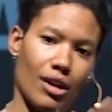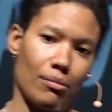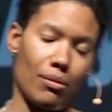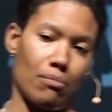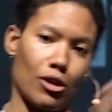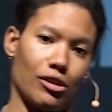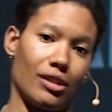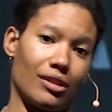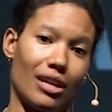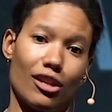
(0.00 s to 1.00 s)
but mercy
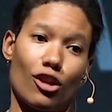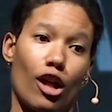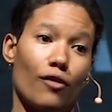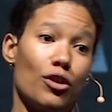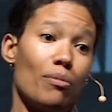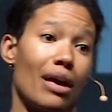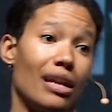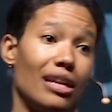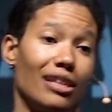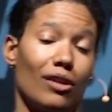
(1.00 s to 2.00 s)
extended to all of
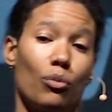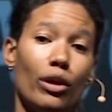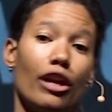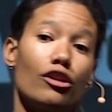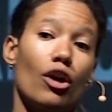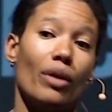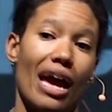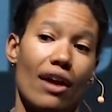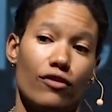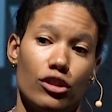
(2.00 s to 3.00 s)
humanity, that we don't
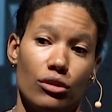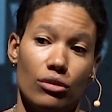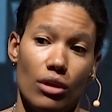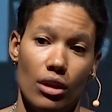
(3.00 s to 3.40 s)
have to